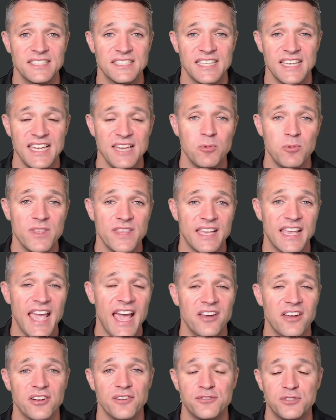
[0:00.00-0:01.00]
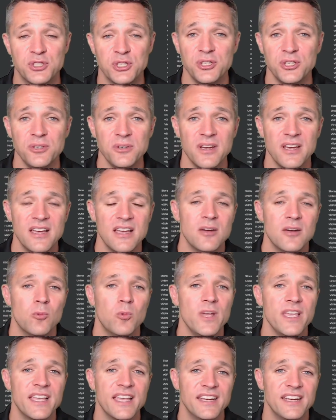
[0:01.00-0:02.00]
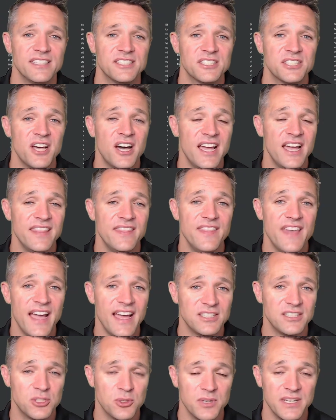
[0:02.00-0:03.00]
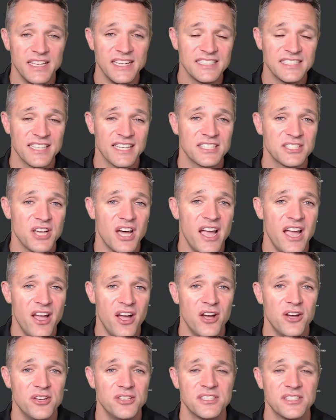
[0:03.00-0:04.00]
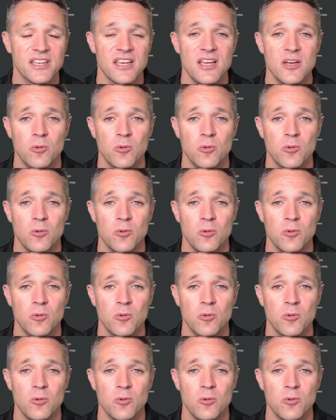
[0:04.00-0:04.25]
key with a count of 2, we can assign that to an ESXi host